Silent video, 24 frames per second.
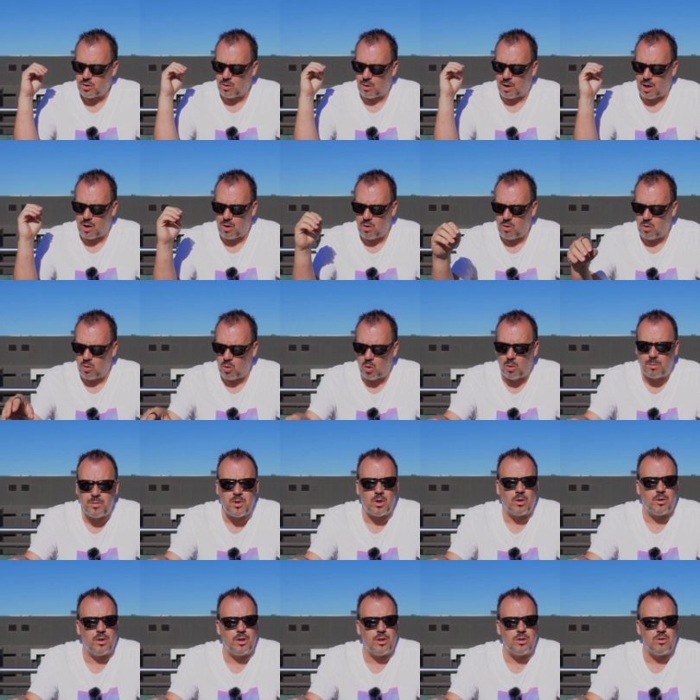So I hope
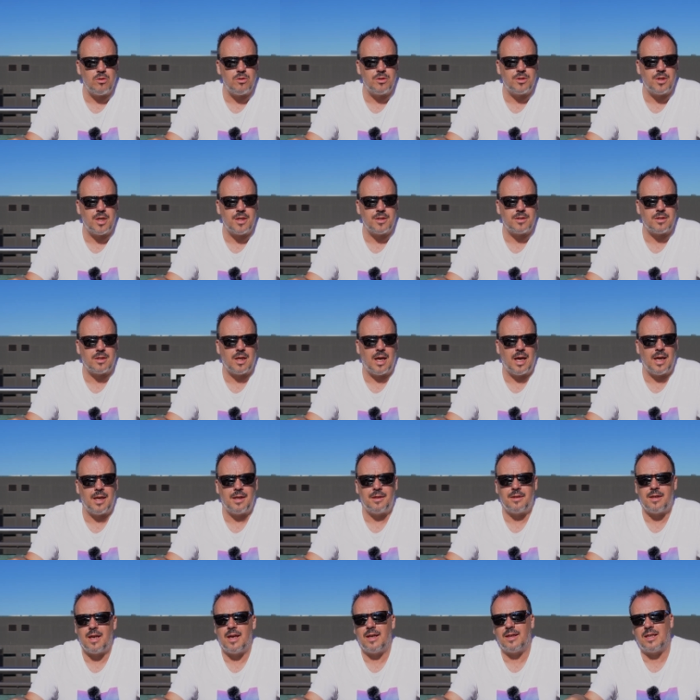you're going to use this,
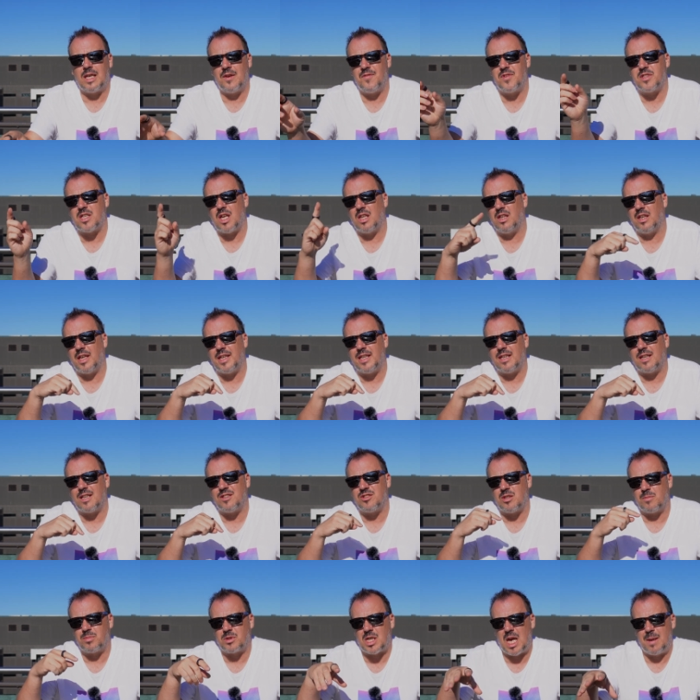and give us a like
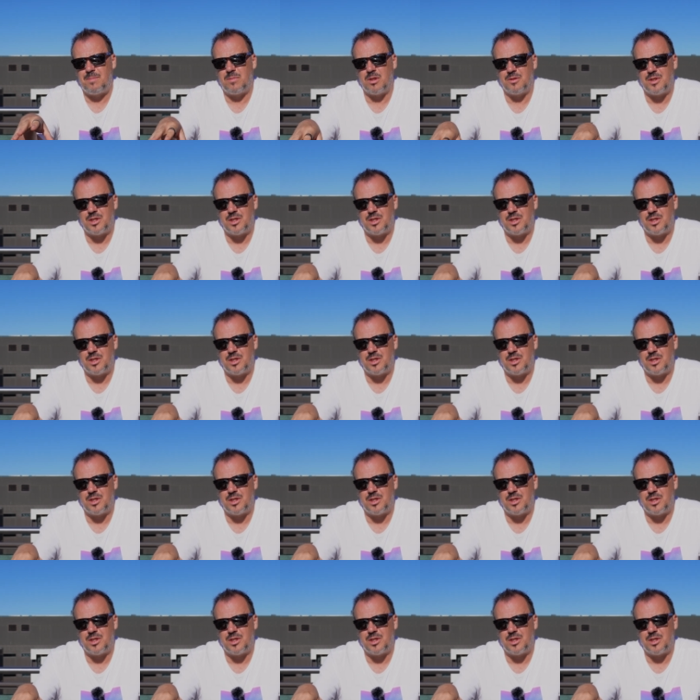and subscribe